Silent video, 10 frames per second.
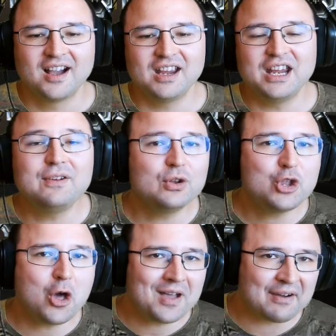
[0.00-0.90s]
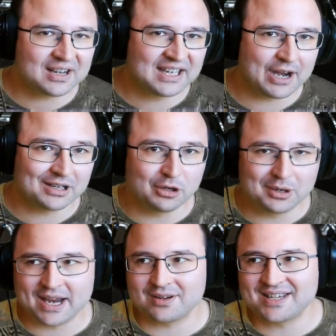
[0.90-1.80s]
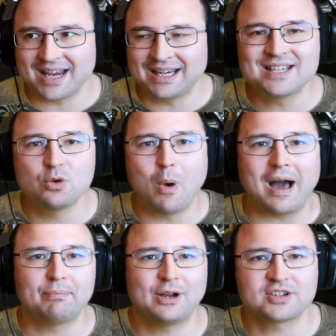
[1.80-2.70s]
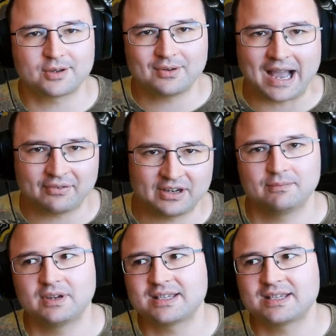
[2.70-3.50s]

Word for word: If you don't have a character, you cannot say he's one because you don't have him.